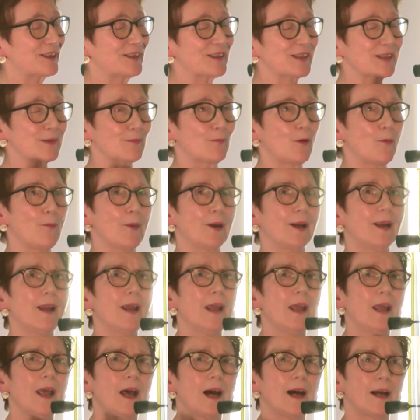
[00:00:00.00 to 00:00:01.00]
to this woman.
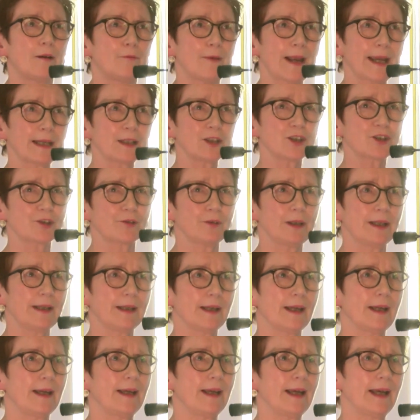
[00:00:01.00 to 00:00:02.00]
I rang
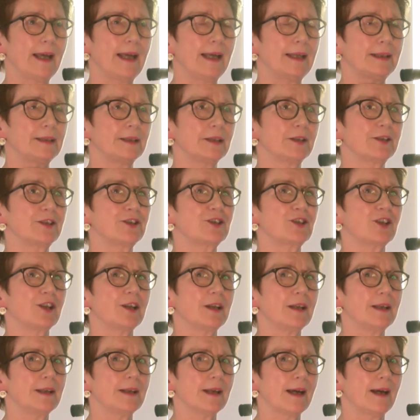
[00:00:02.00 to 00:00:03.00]
Julia, and
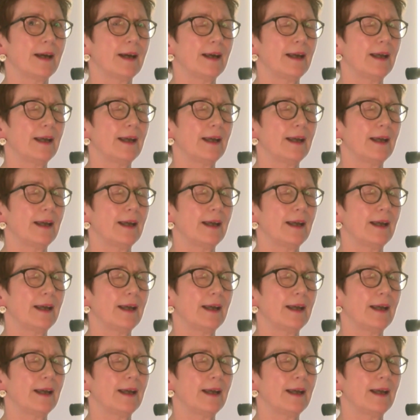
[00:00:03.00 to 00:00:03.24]
she